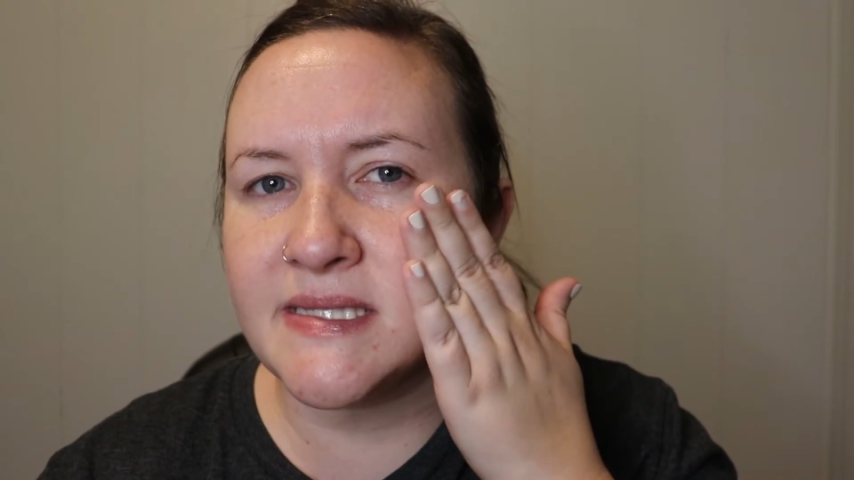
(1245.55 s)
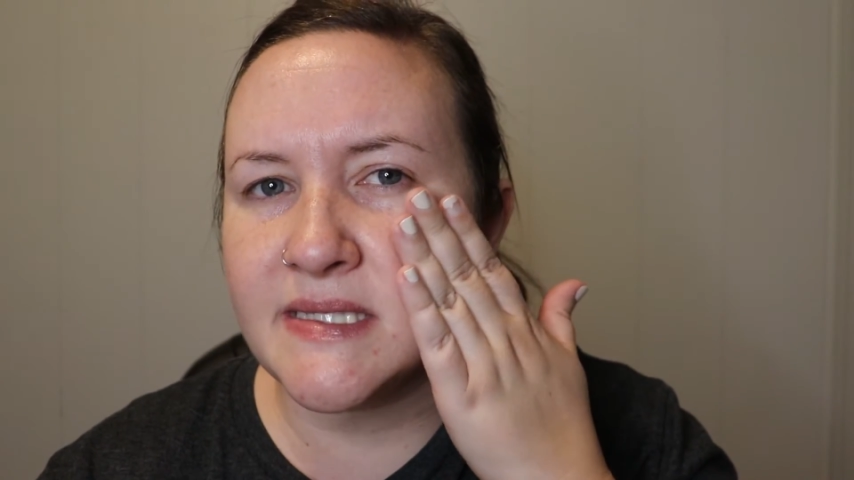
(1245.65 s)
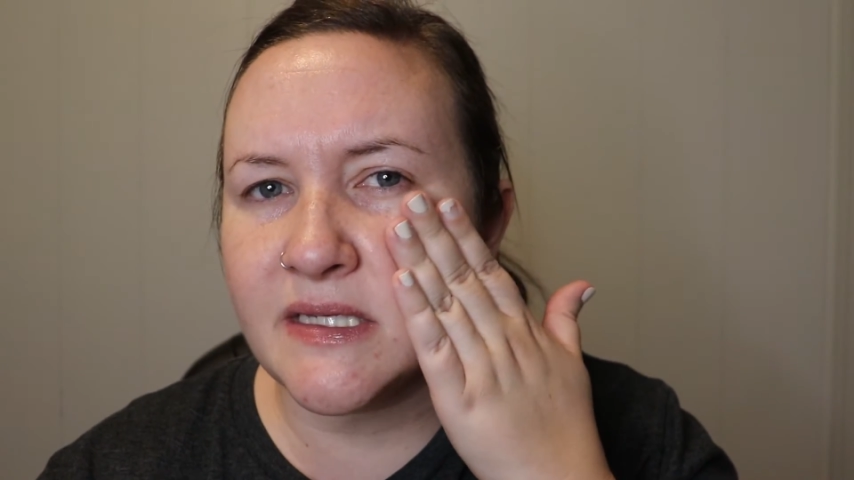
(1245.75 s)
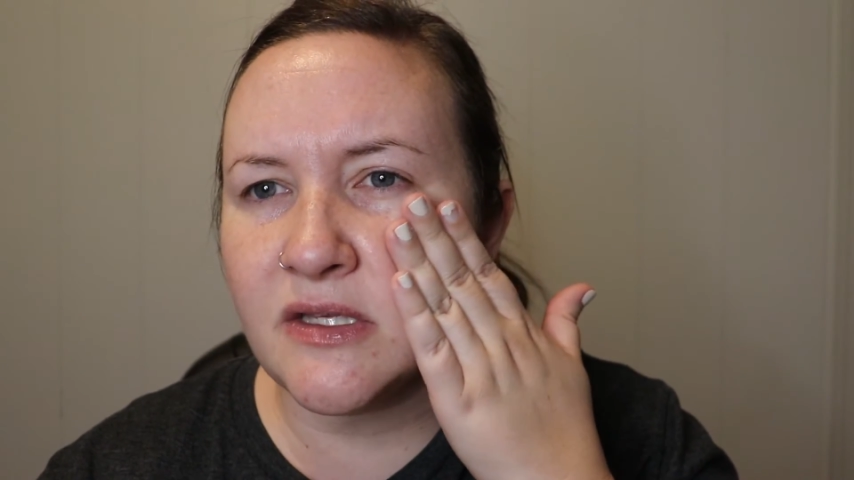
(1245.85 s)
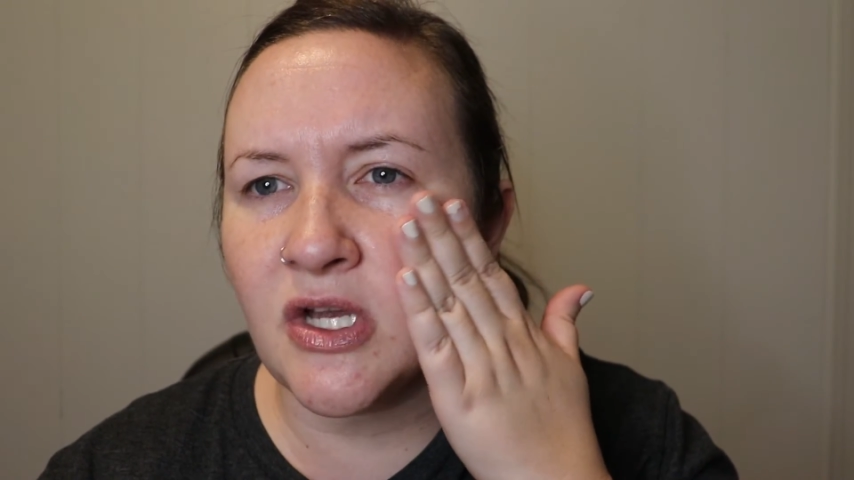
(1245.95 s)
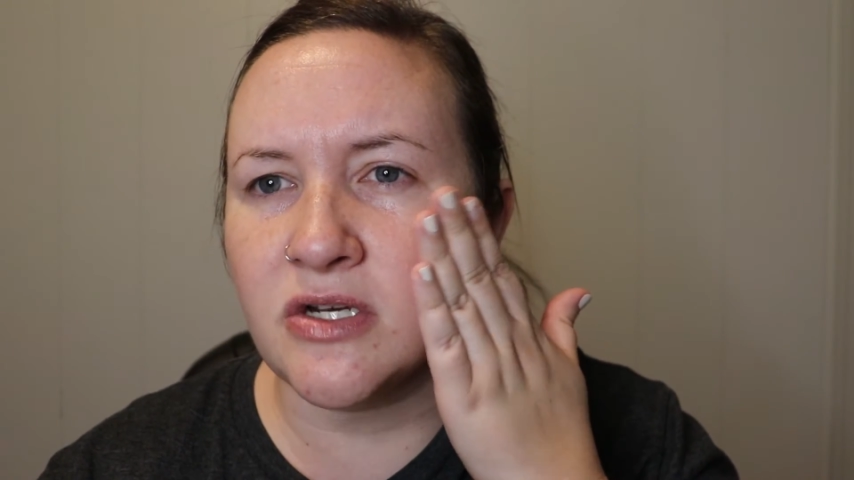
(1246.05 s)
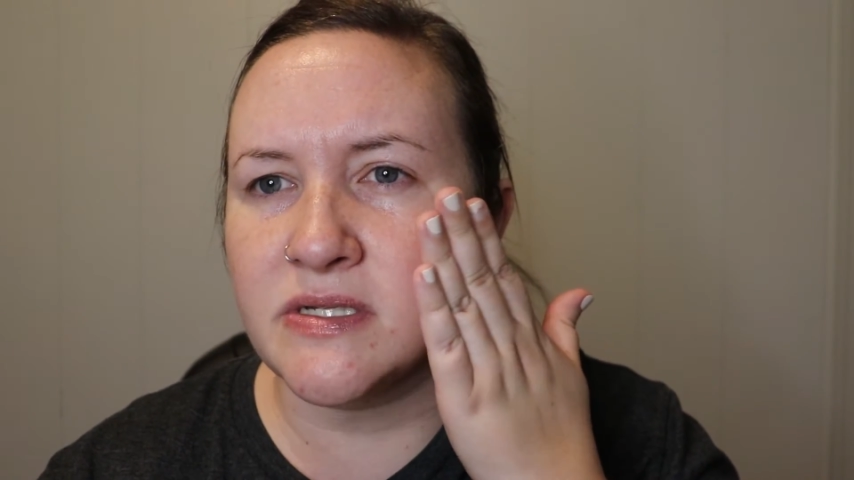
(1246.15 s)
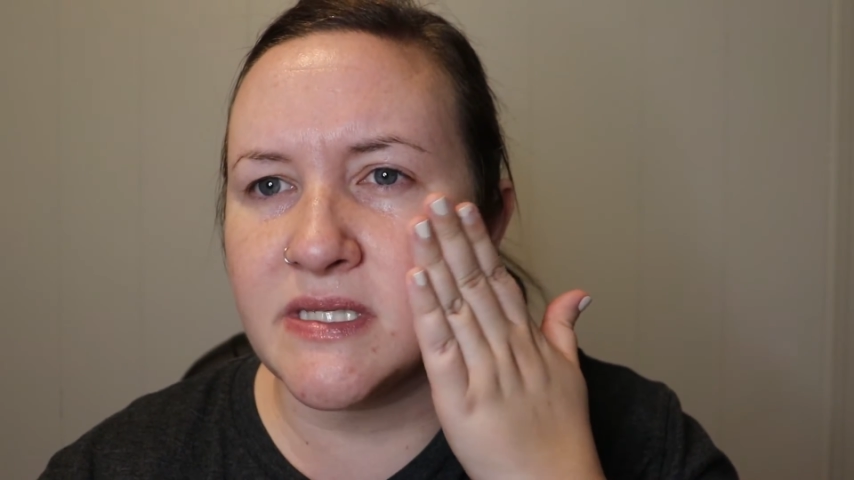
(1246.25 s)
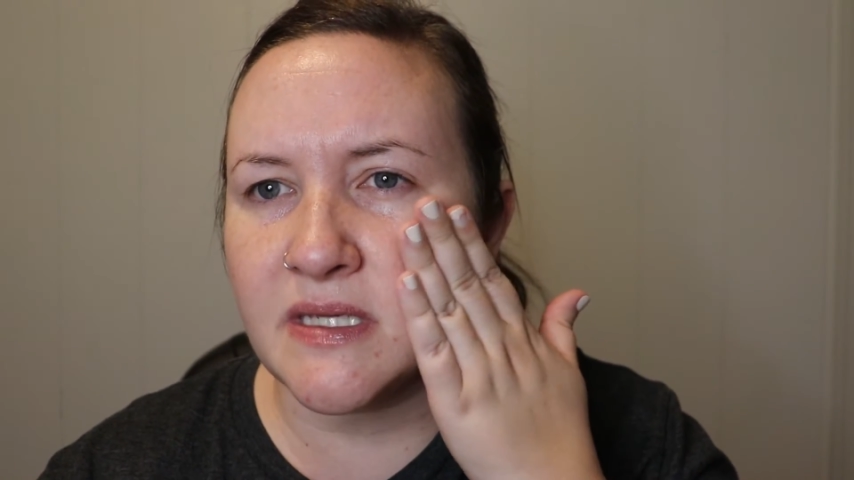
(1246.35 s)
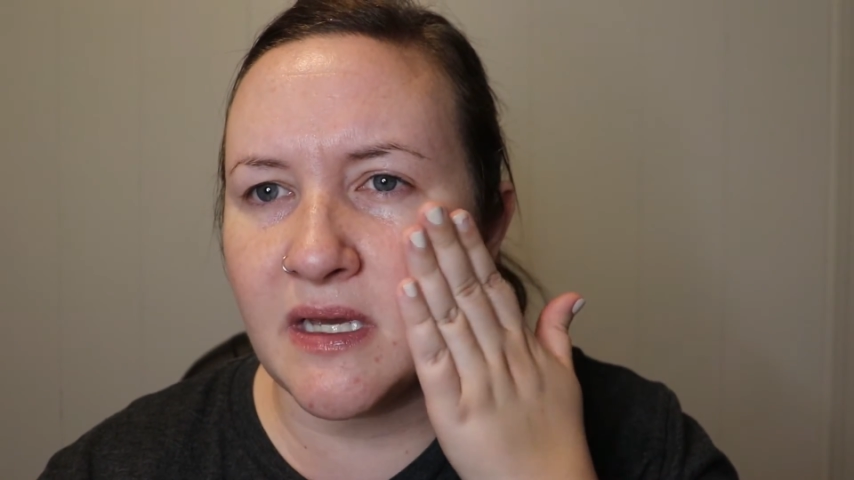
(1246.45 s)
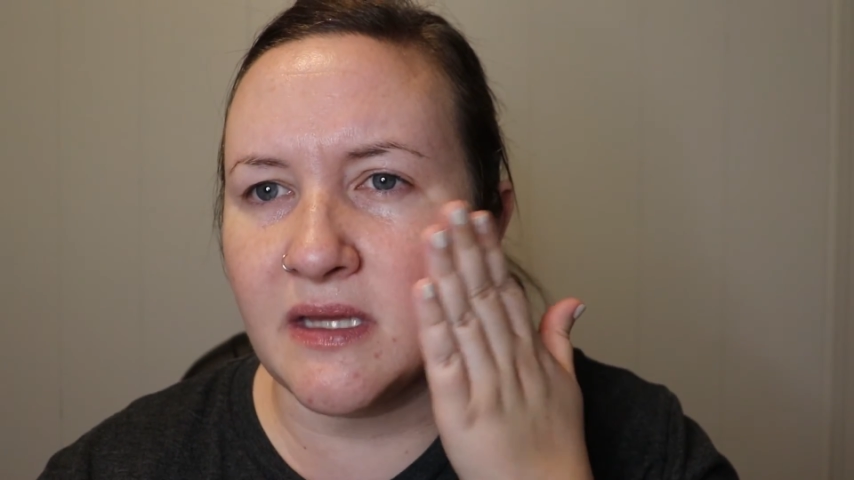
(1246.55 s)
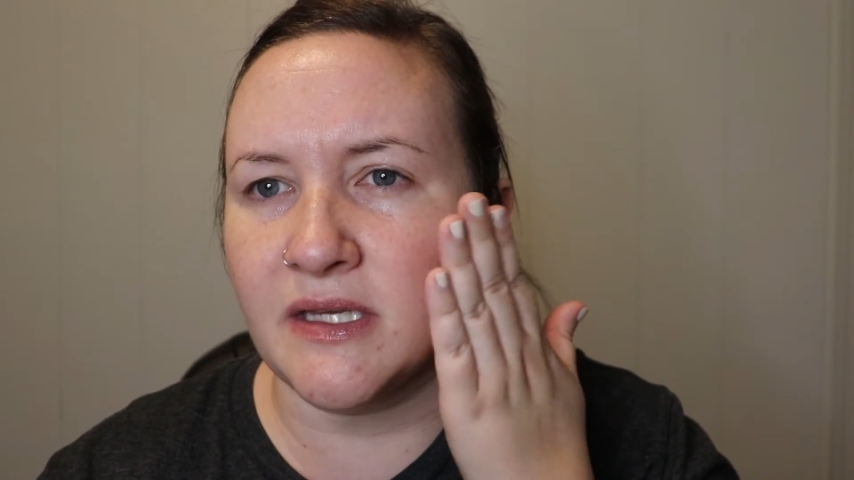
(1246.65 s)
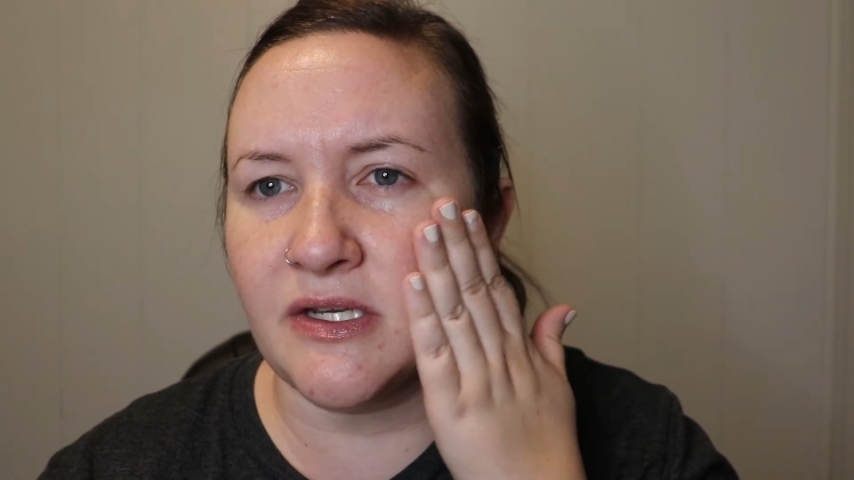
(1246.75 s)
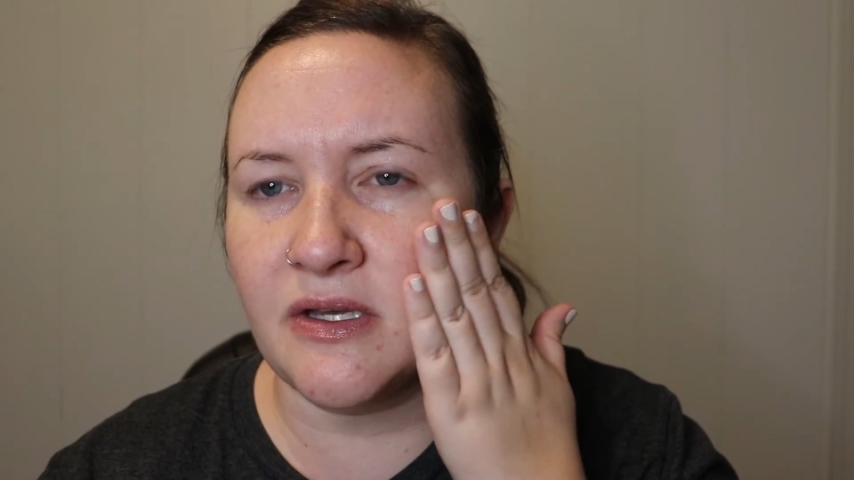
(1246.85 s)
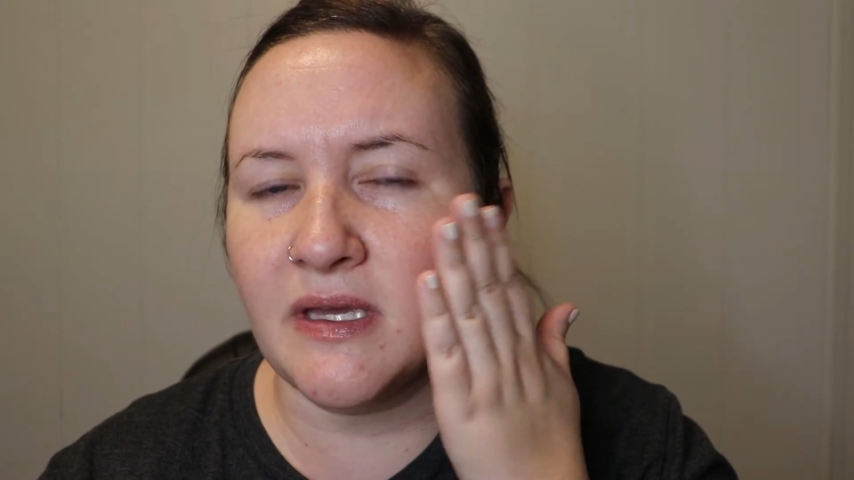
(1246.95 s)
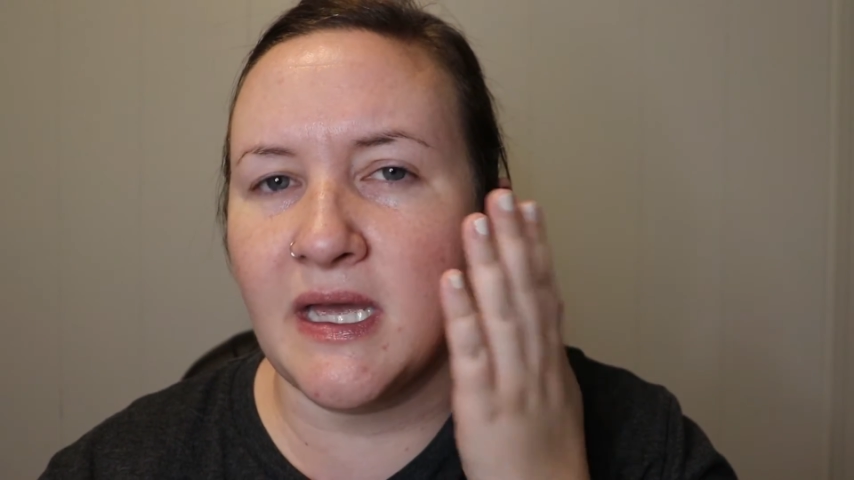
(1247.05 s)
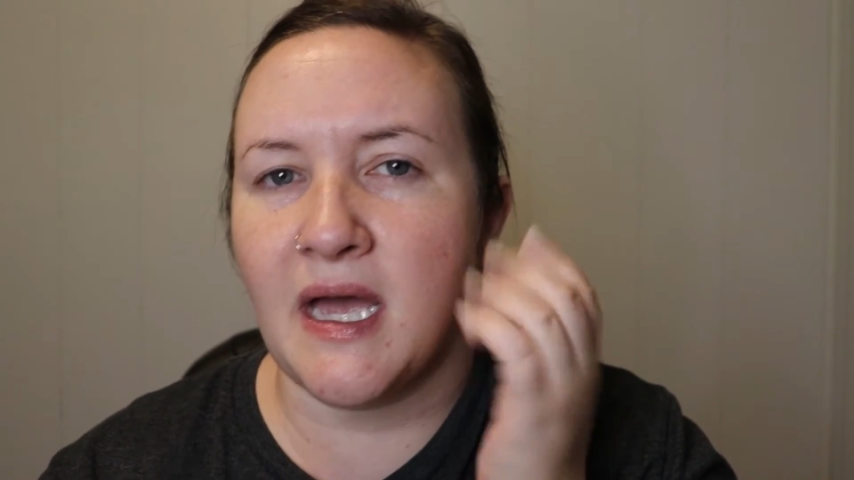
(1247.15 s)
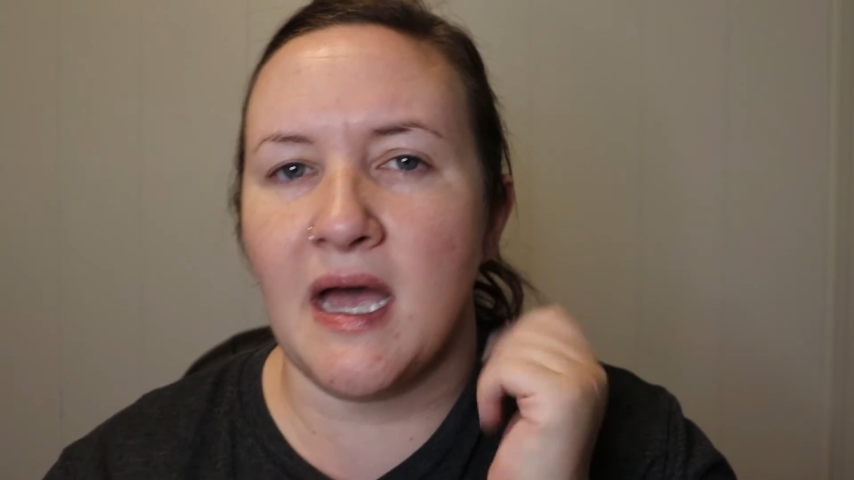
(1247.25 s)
still hurts a little.